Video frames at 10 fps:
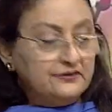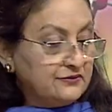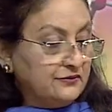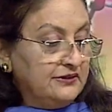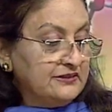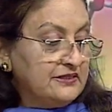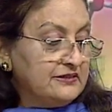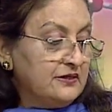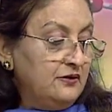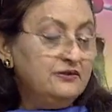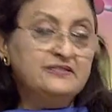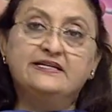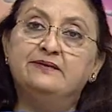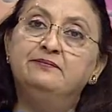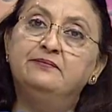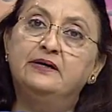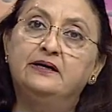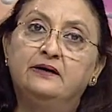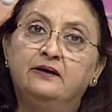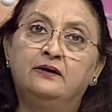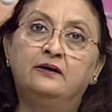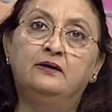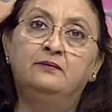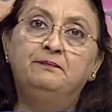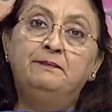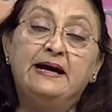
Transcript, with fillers: So, this is how stem uh,